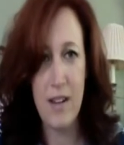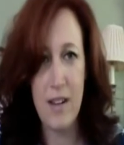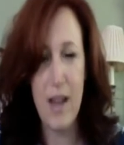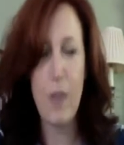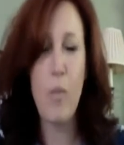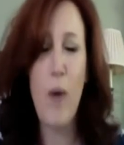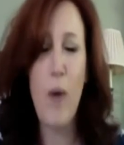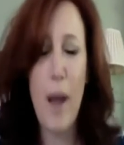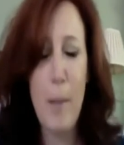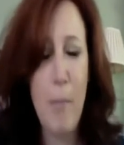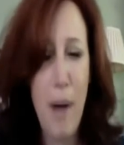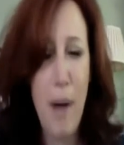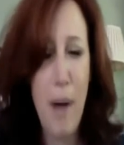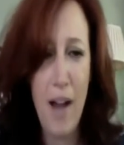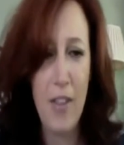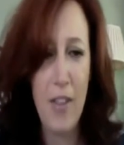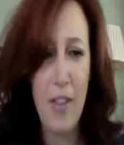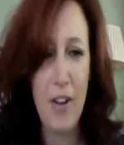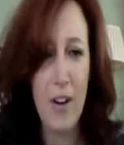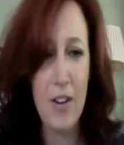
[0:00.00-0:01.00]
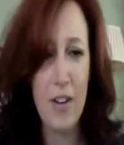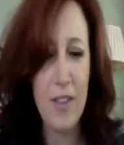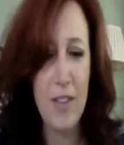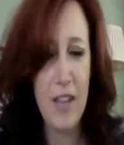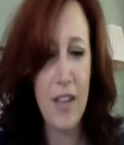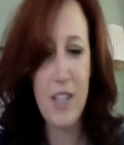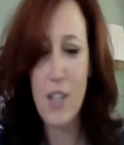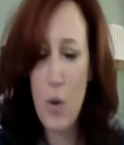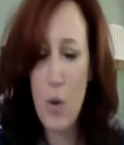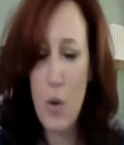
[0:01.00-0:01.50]
And why bother?
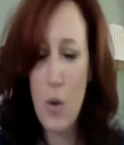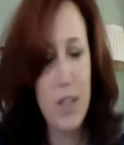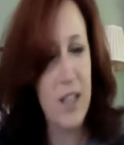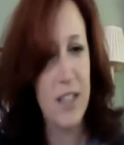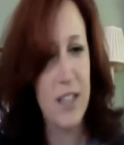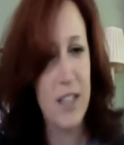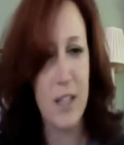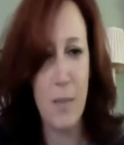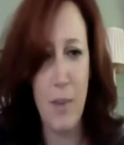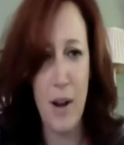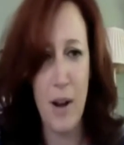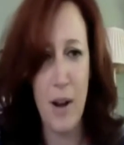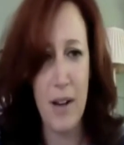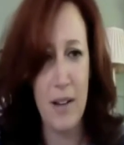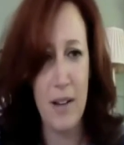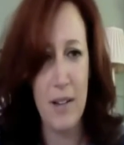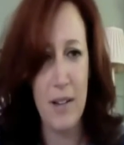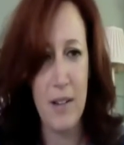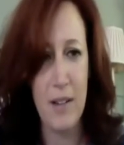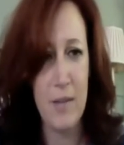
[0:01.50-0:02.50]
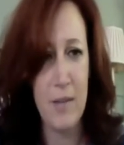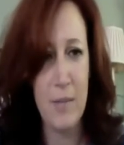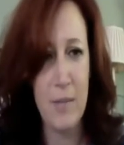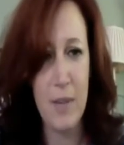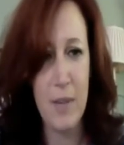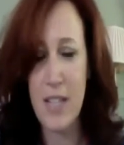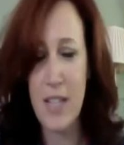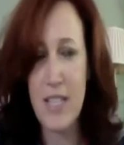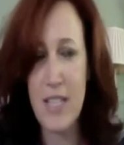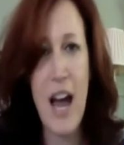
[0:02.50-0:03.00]
Then don't click the button.
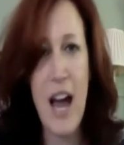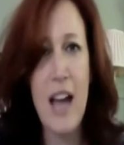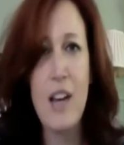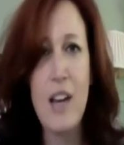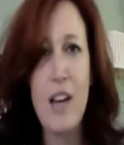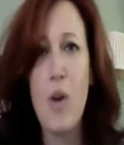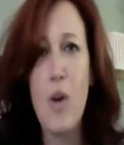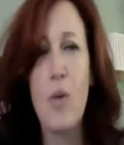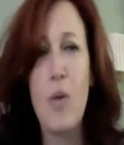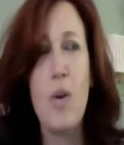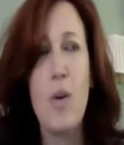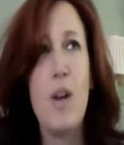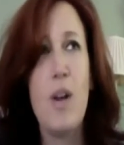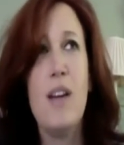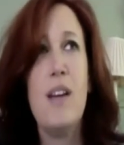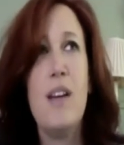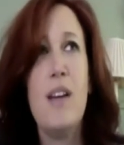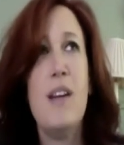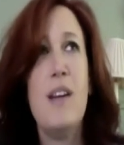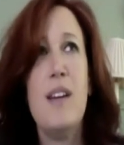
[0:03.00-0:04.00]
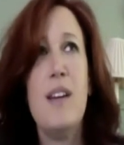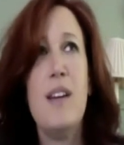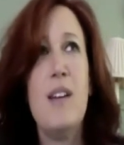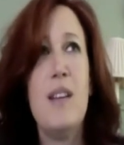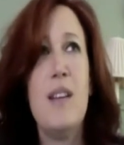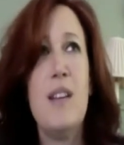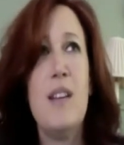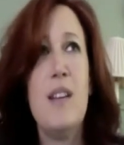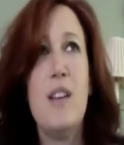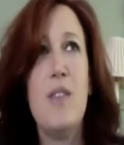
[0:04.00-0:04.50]
Because I don't,
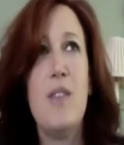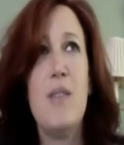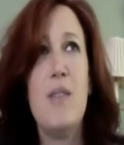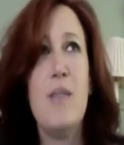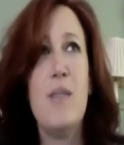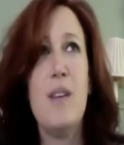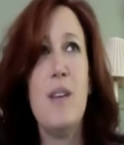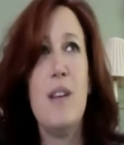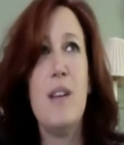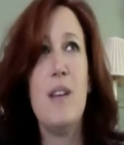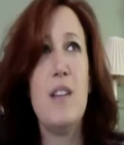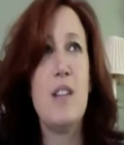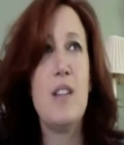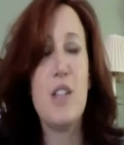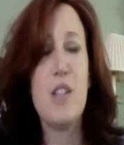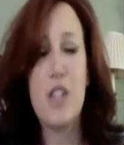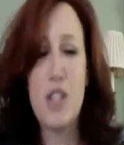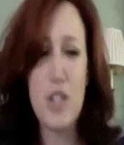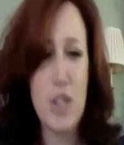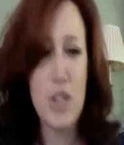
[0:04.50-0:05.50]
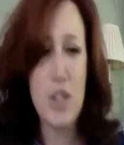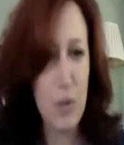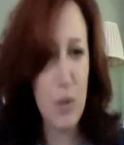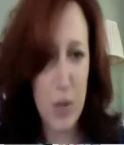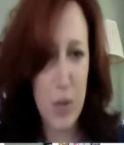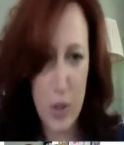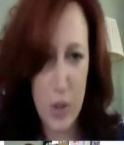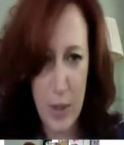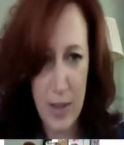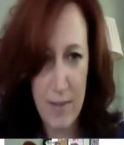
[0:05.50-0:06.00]
you just
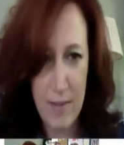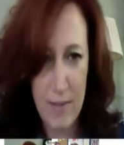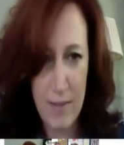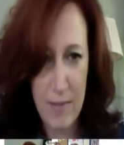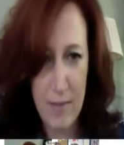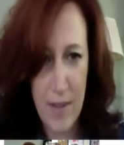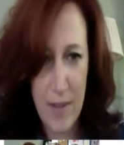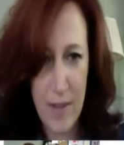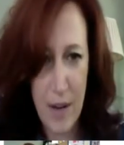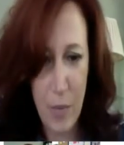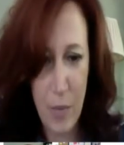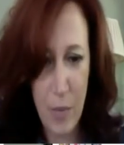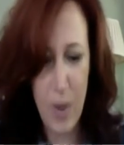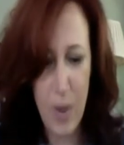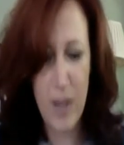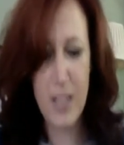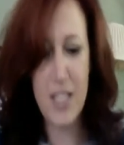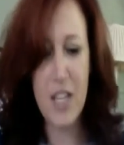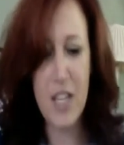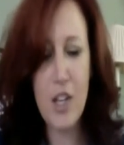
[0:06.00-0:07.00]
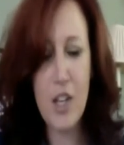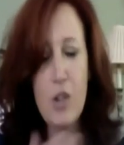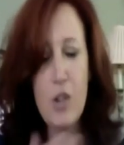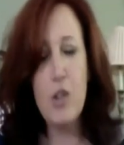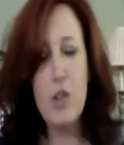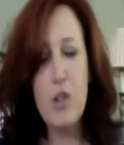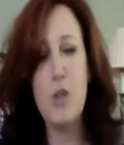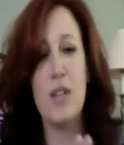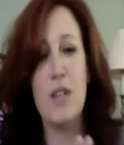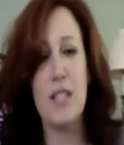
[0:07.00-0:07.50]
don't do it.
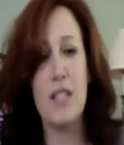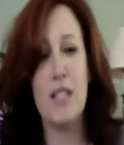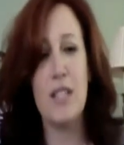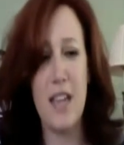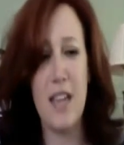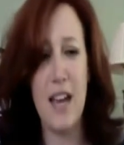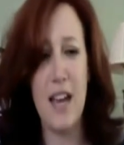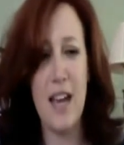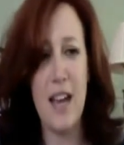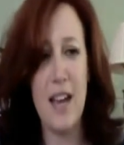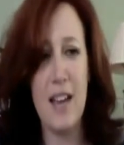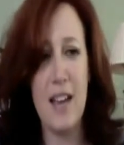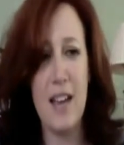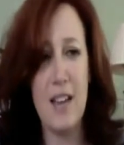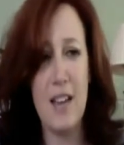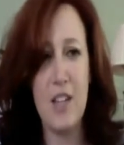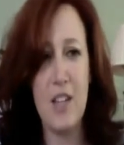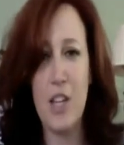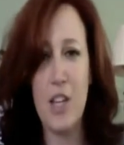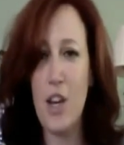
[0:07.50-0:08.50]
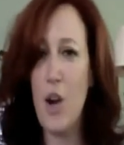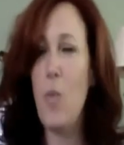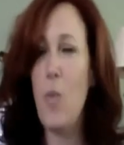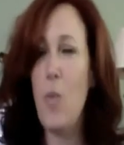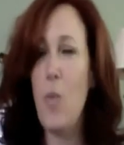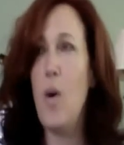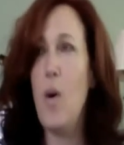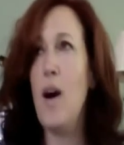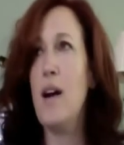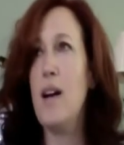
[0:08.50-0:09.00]
Until you can say, you
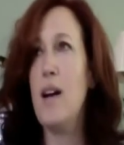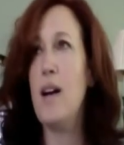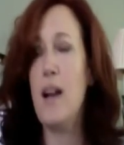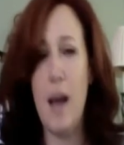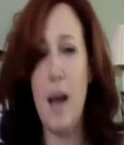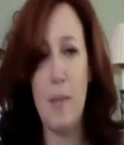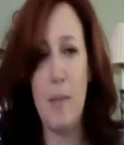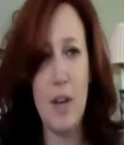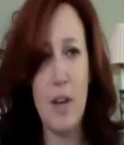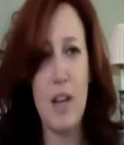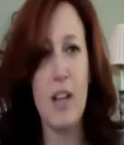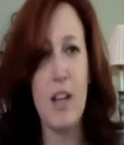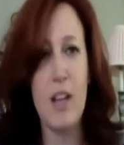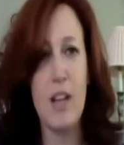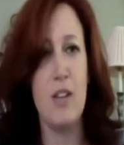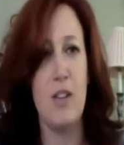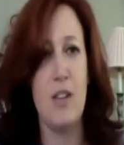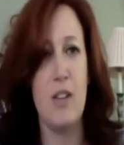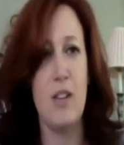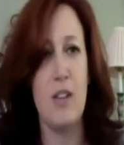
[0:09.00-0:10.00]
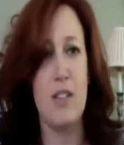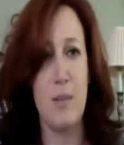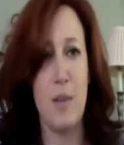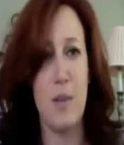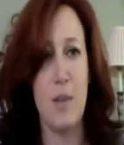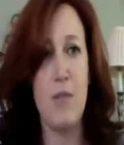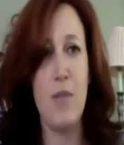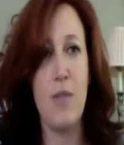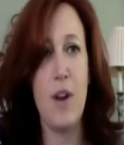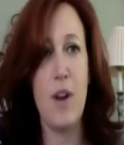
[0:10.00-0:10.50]
know what, I'm going to do this. I'm
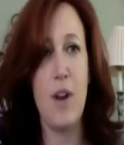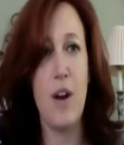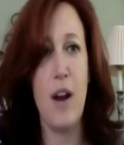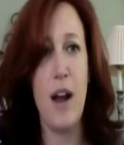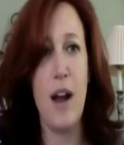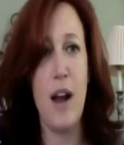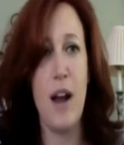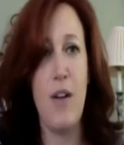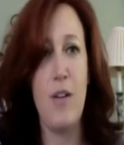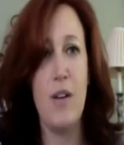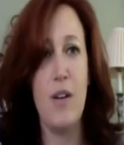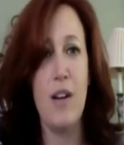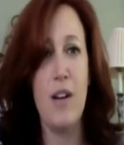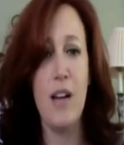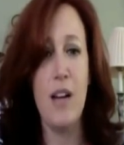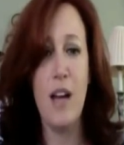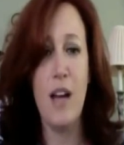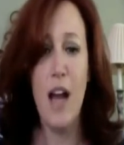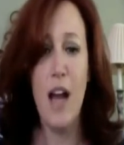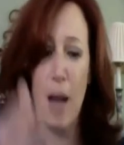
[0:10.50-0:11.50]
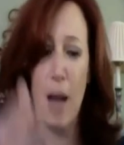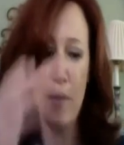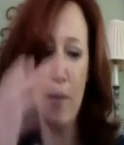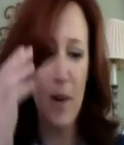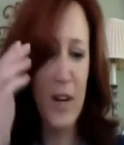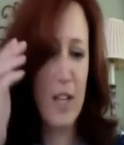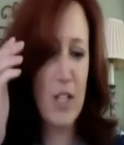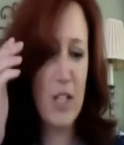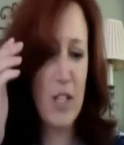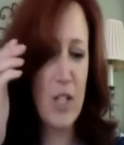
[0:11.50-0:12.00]
going to figure it out. I'm
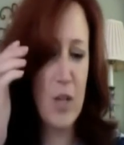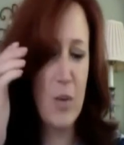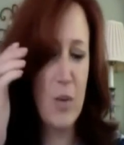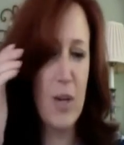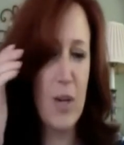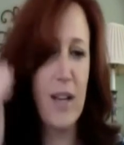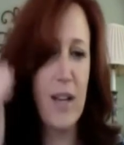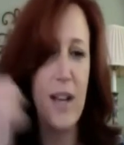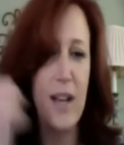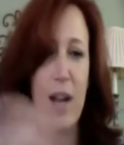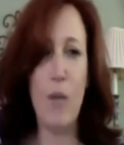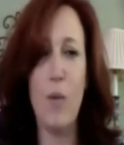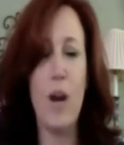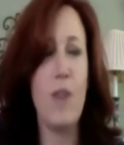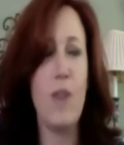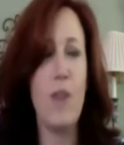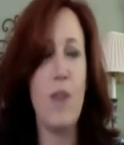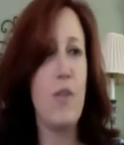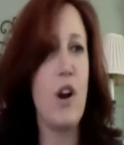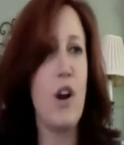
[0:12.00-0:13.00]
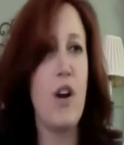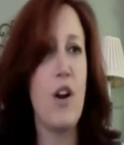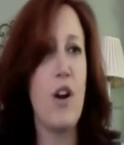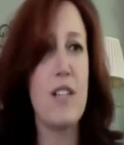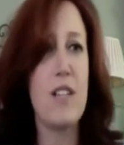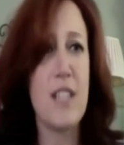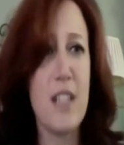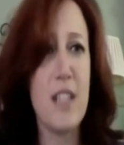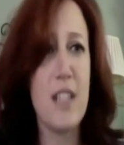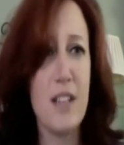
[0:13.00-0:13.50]
going to do it and whatever your
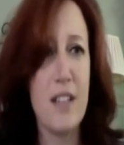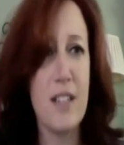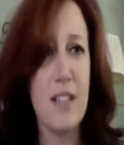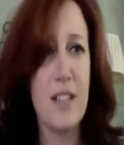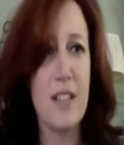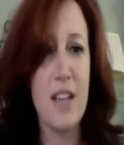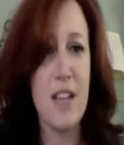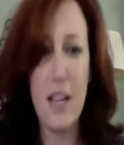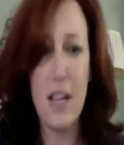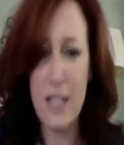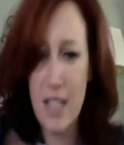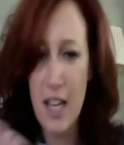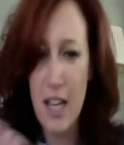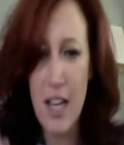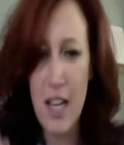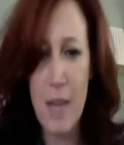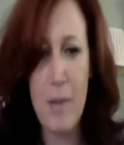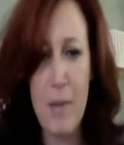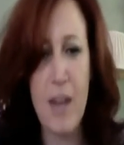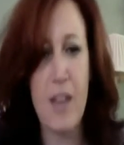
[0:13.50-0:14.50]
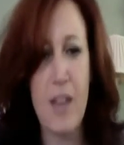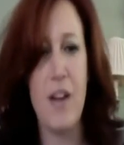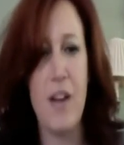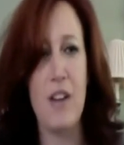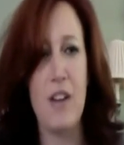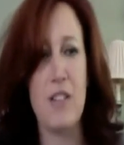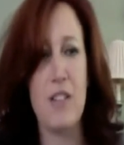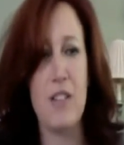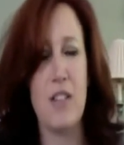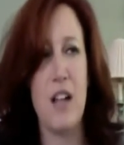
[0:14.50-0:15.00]
until is, until I make
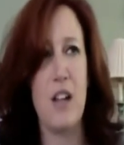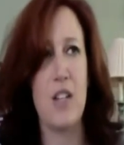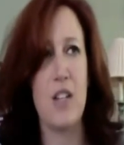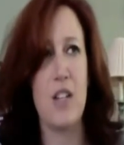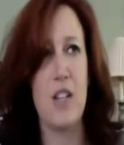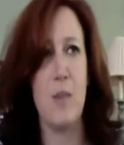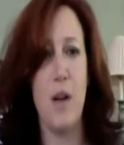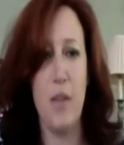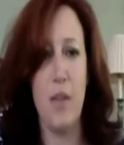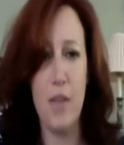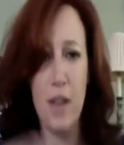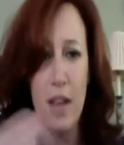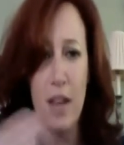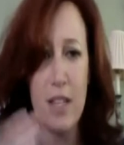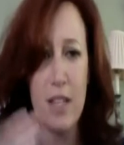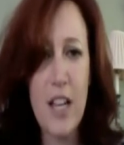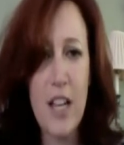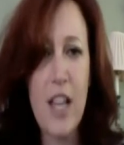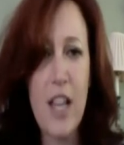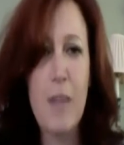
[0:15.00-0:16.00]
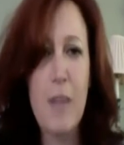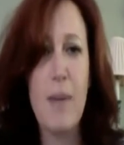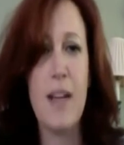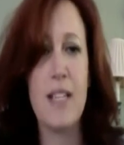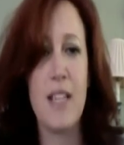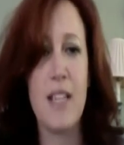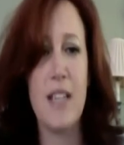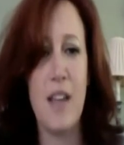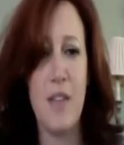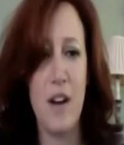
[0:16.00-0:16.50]
$1,000 a month, until I
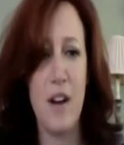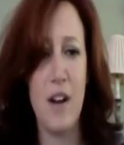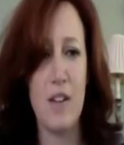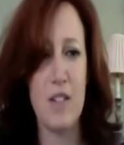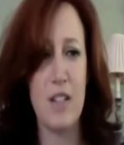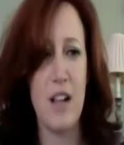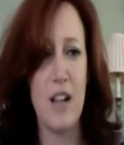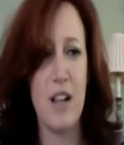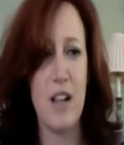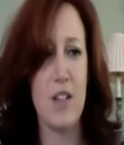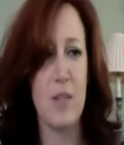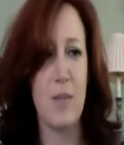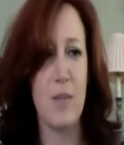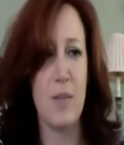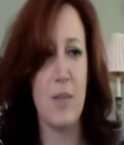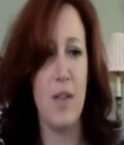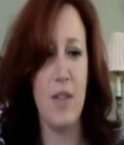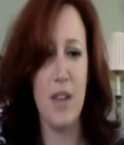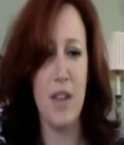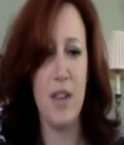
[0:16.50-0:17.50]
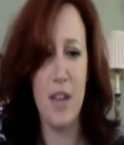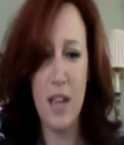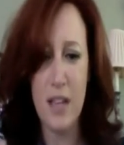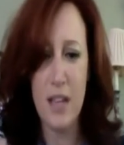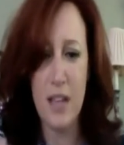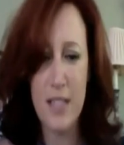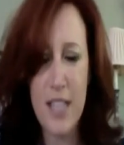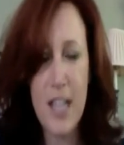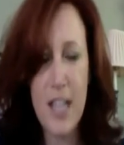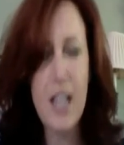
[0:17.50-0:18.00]
make $10,000 a month,
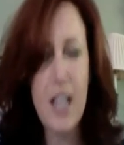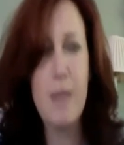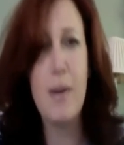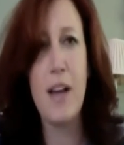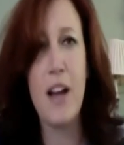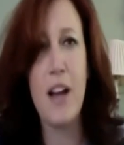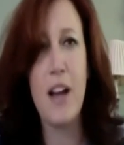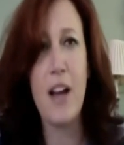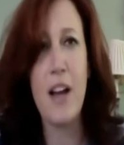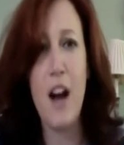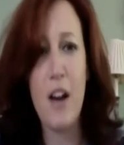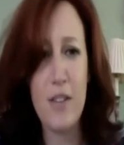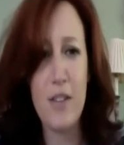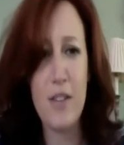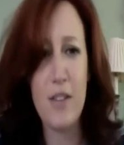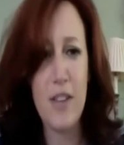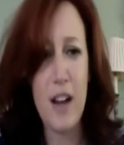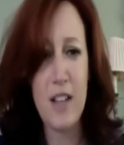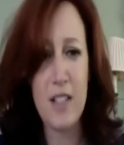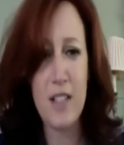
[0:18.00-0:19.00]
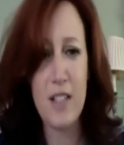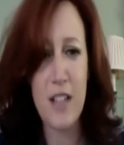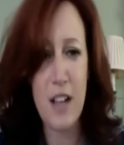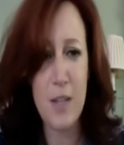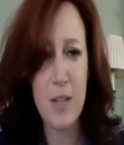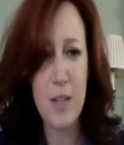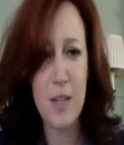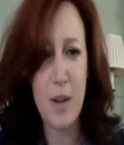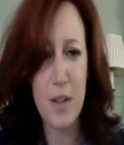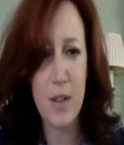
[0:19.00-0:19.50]
until I make
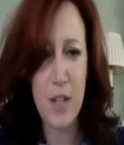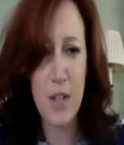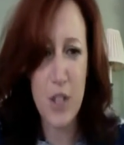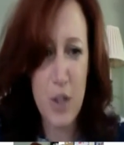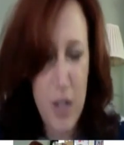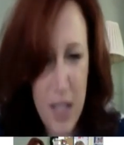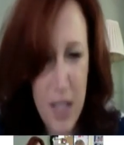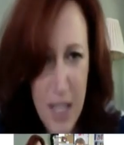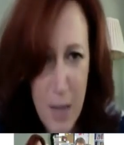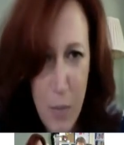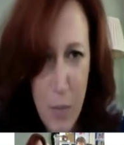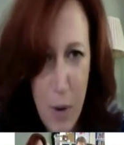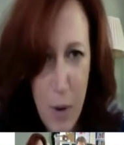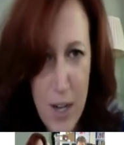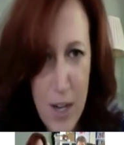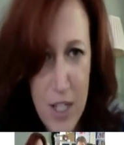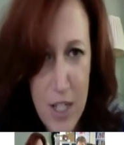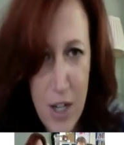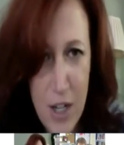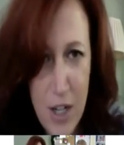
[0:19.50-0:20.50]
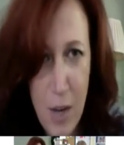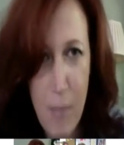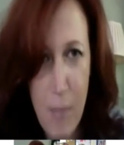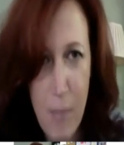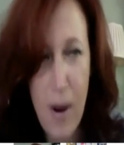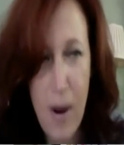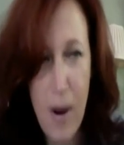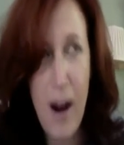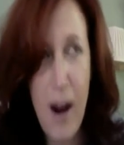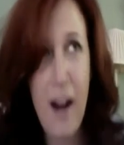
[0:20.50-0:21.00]
$100,000 a month, because you can keep raising your
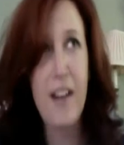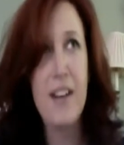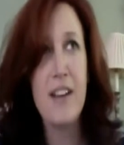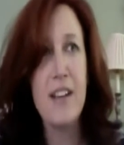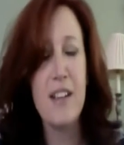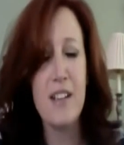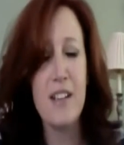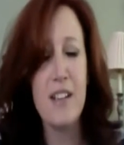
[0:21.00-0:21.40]
bar.